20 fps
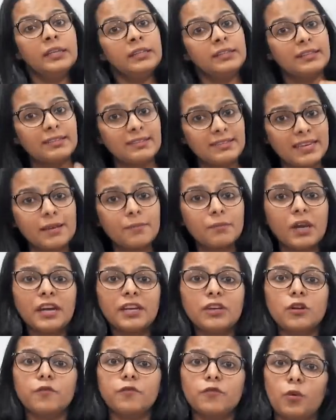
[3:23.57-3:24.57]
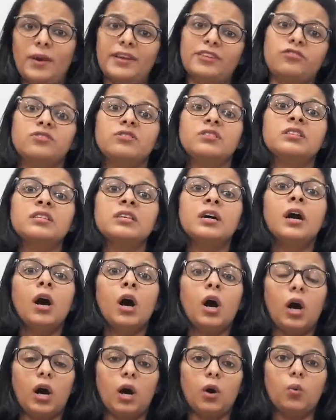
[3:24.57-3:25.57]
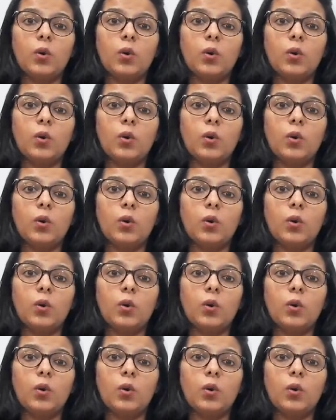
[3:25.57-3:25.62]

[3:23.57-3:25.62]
The same kind of questions uh,